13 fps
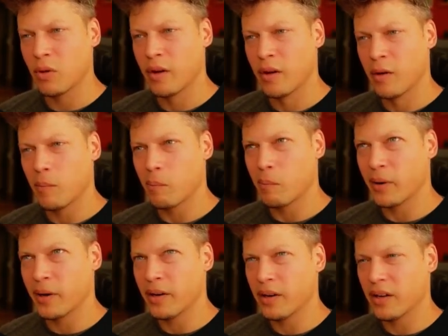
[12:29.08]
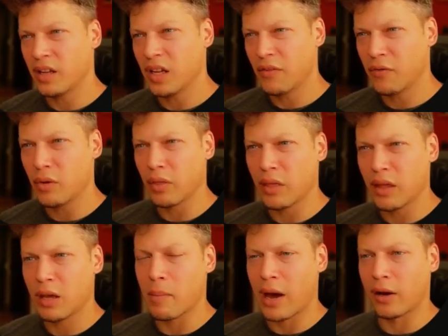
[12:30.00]
but if you
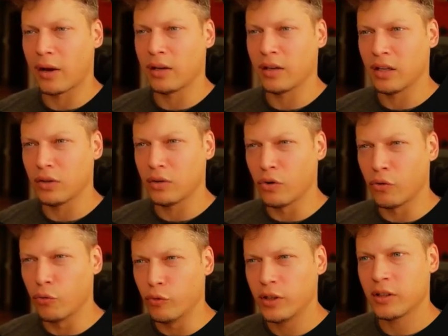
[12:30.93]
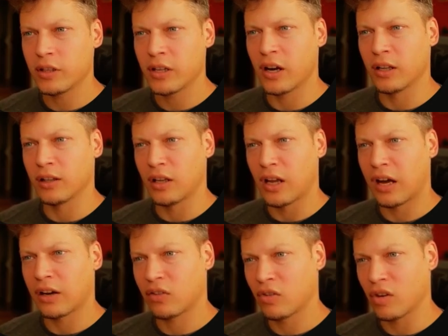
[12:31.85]
think about it, it really
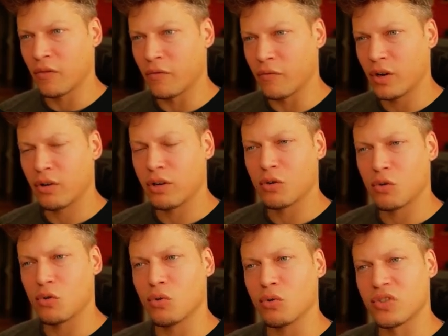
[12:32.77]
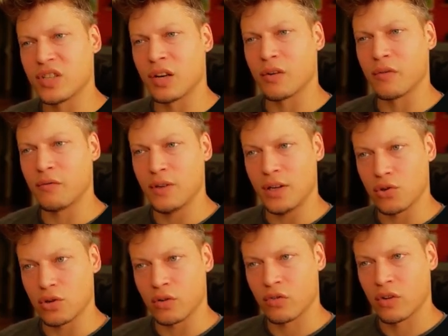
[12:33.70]
unlocks a very cool set of
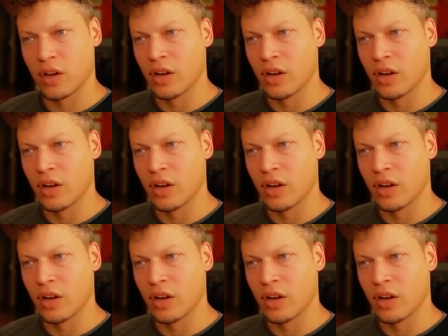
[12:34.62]
features.